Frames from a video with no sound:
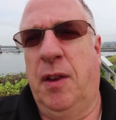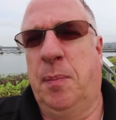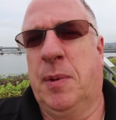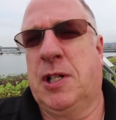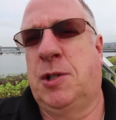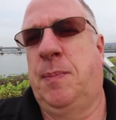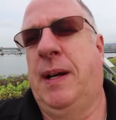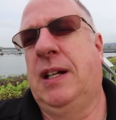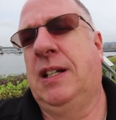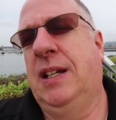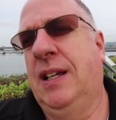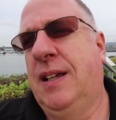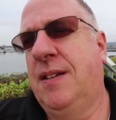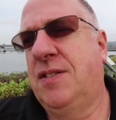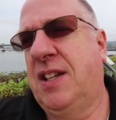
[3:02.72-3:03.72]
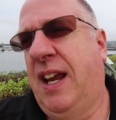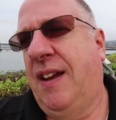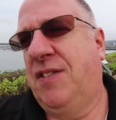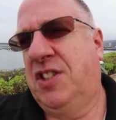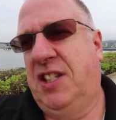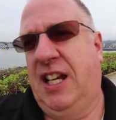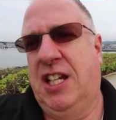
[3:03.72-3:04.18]
the perspectives and
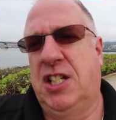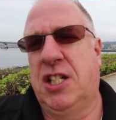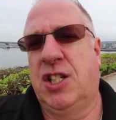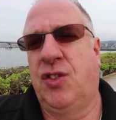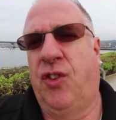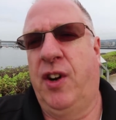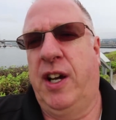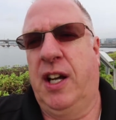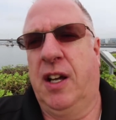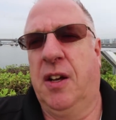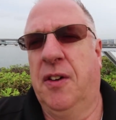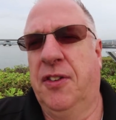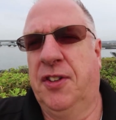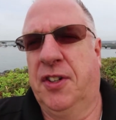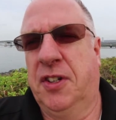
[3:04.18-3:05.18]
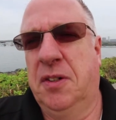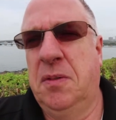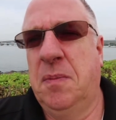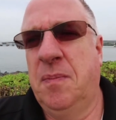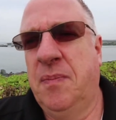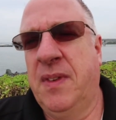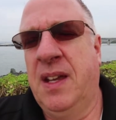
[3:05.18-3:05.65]
have stations for you to go through.